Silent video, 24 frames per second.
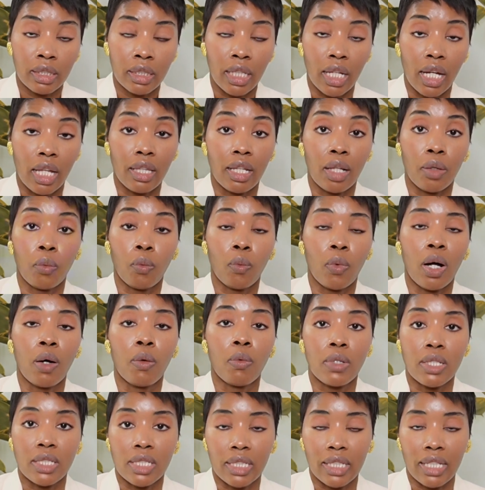and then what
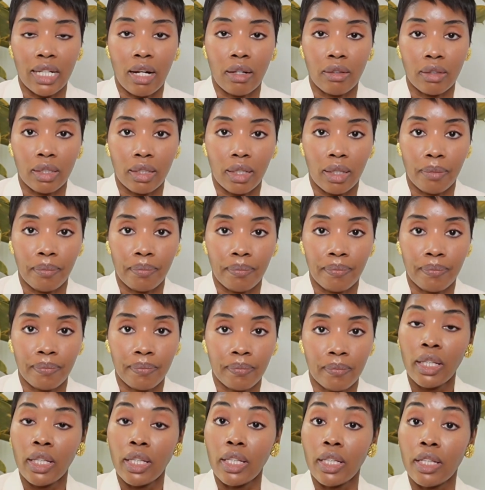was the outcome.
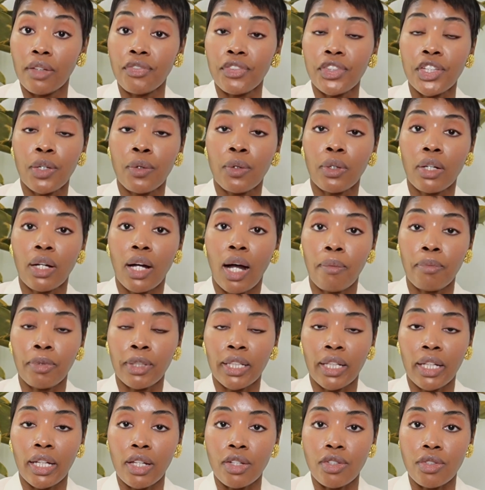If there were
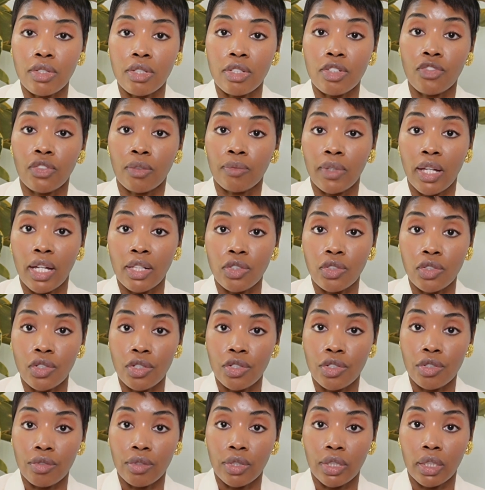complications from that
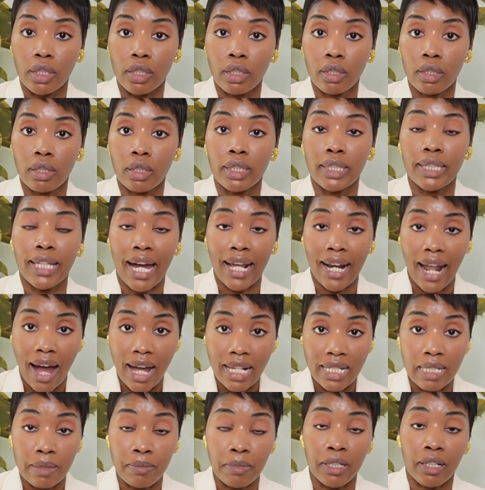surgery, that
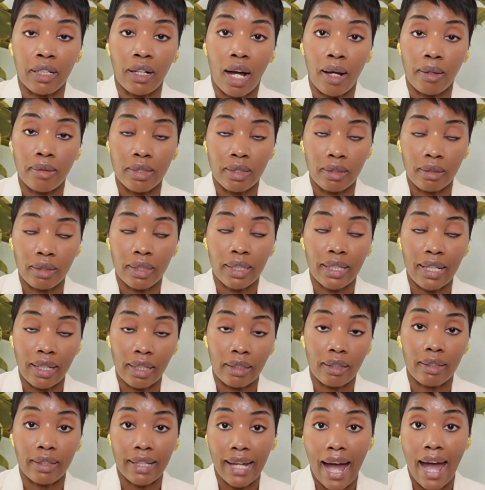has to be
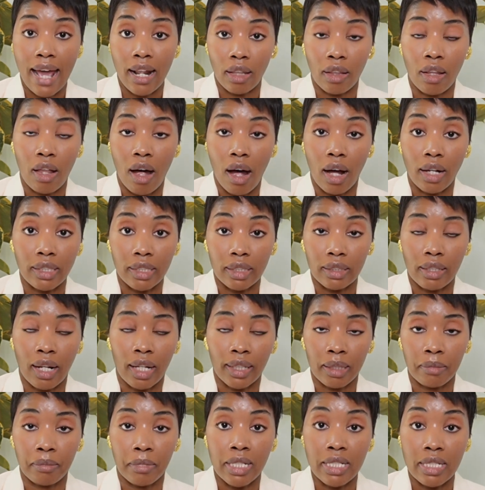cataloged and
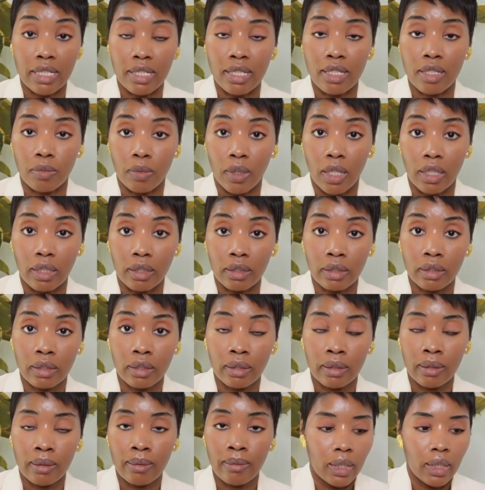documented as well,
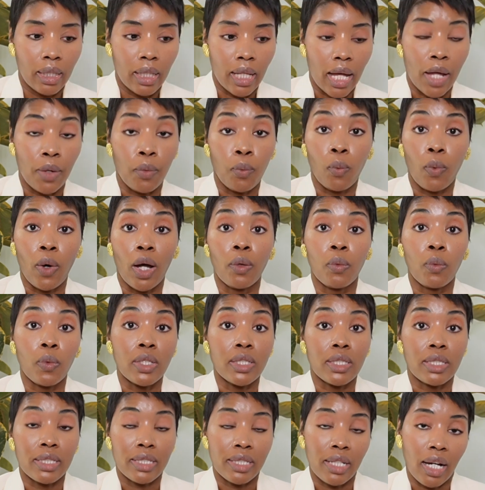and what
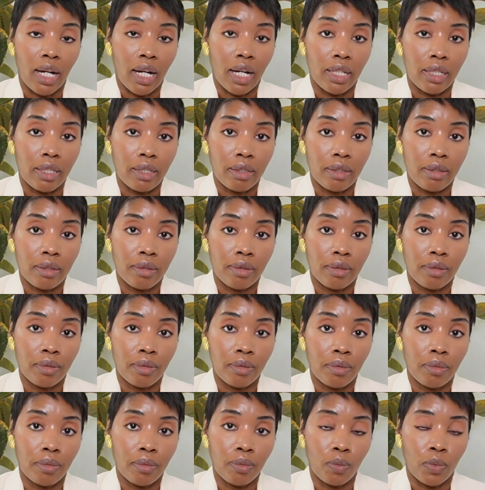was done
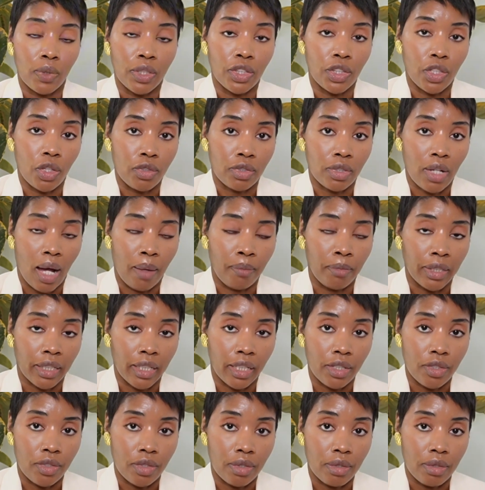with those
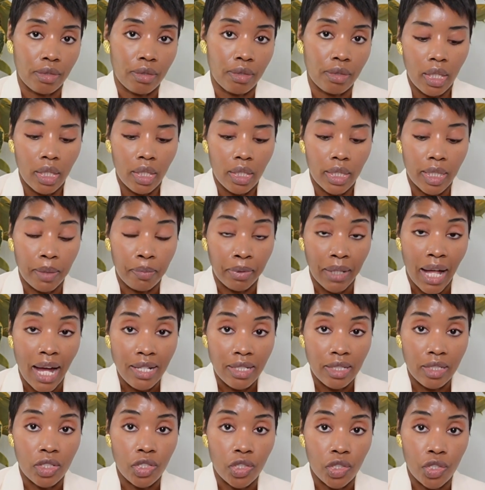complications. The
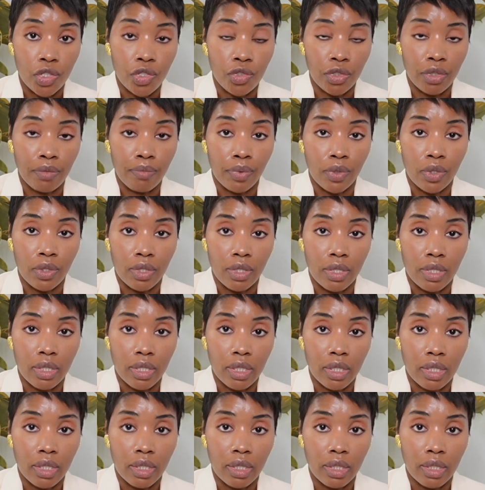plastic surgery board